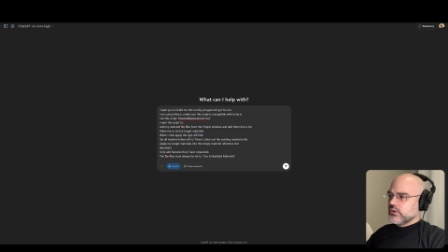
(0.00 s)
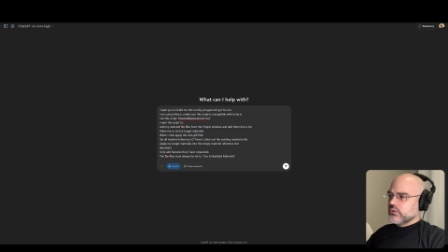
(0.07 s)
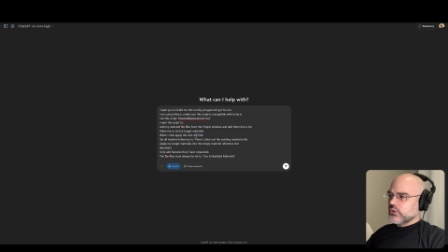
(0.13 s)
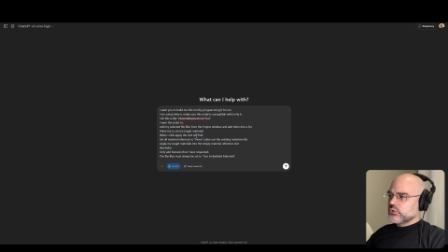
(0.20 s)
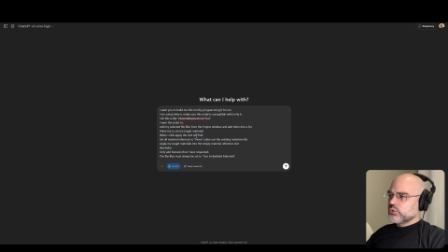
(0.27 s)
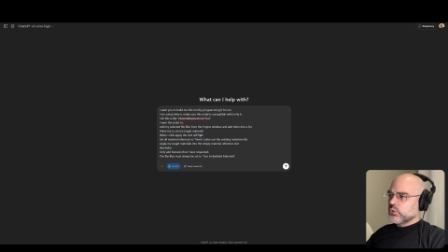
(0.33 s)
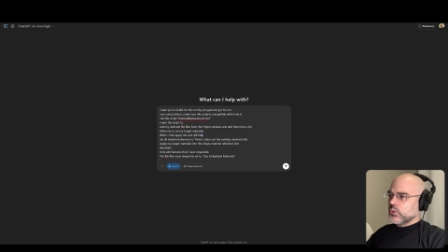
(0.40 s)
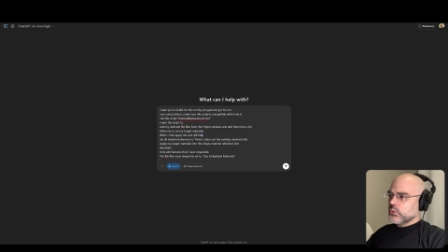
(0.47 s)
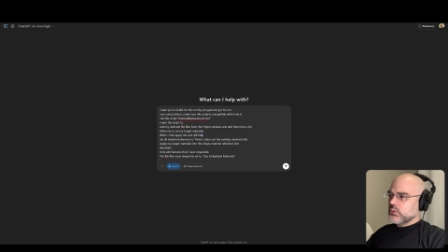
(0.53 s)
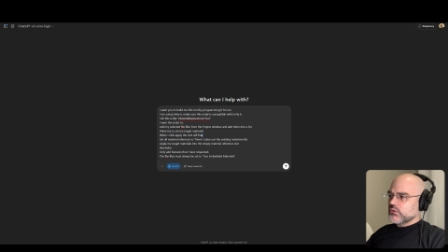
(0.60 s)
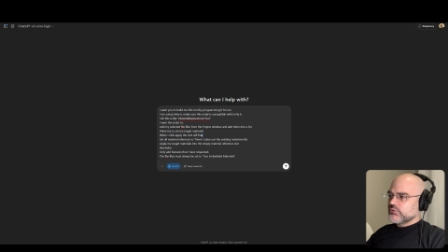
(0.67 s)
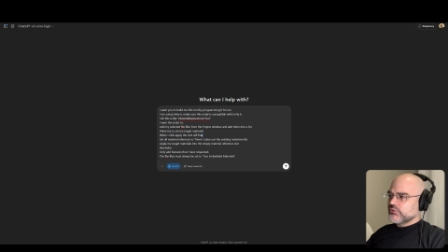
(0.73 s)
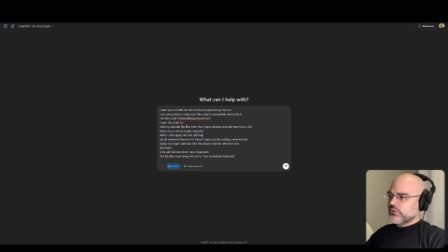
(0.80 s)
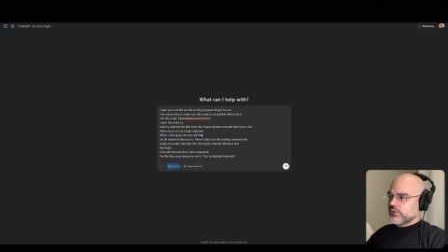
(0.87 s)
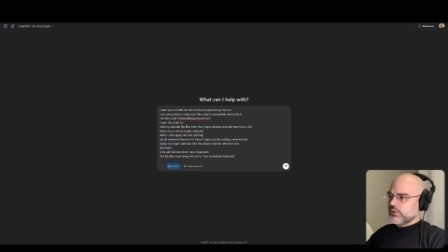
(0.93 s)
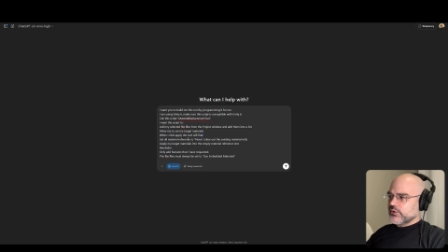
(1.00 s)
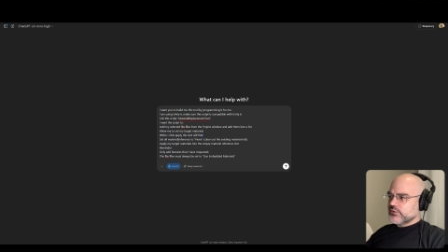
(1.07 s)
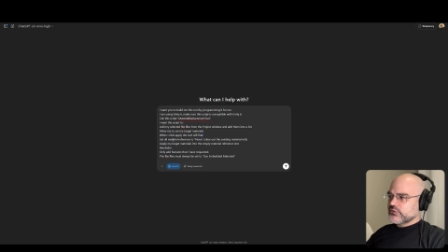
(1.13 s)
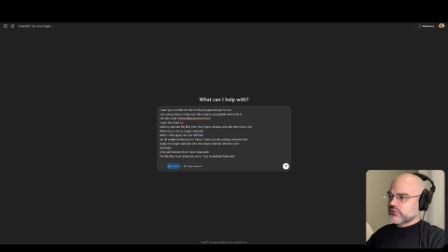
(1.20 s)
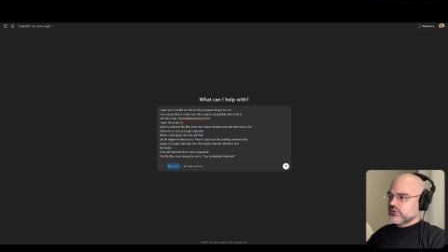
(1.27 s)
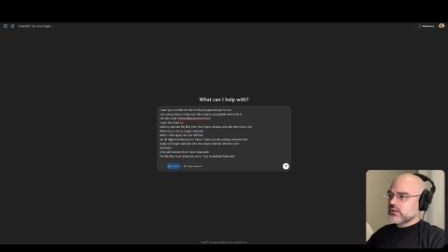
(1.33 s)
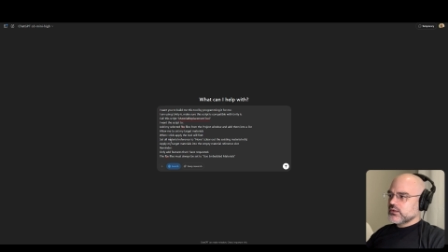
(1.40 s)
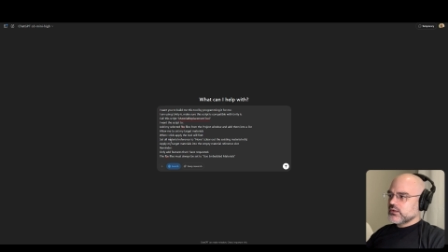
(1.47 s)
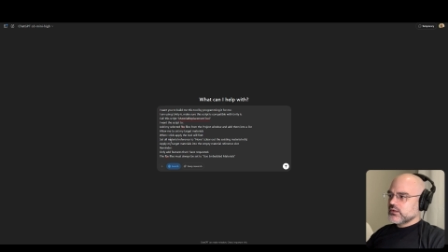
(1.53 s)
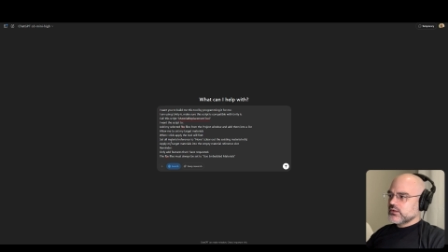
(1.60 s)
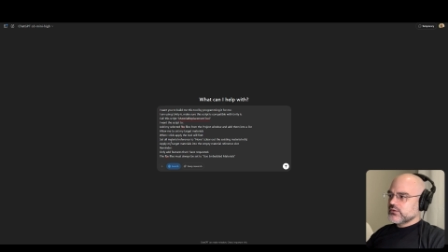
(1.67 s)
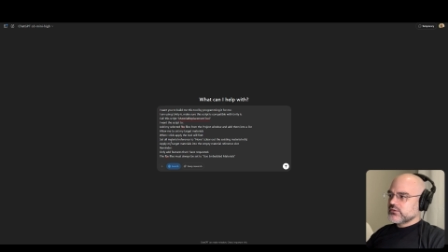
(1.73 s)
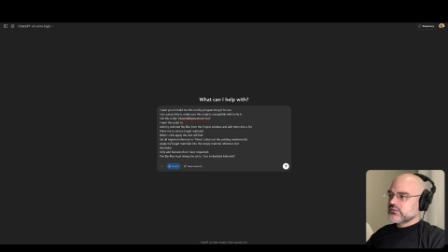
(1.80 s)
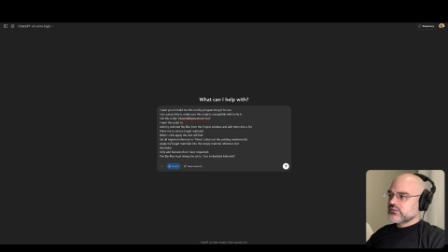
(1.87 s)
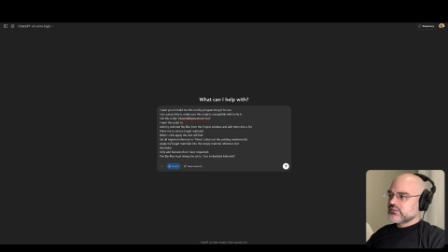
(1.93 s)
the tool will first
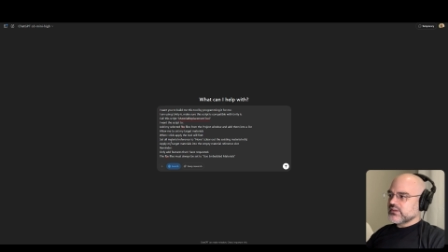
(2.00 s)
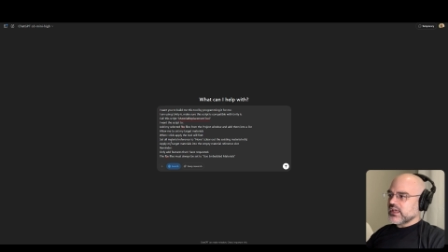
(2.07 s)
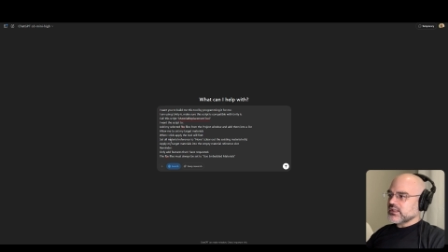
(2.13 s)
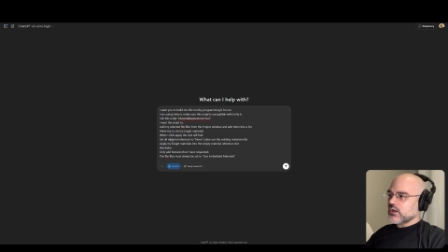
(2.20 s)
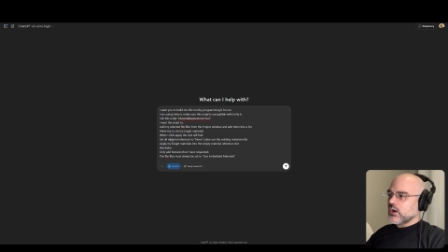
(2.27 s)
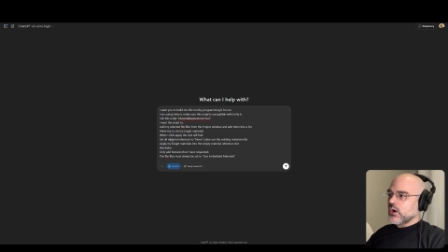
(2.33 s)
set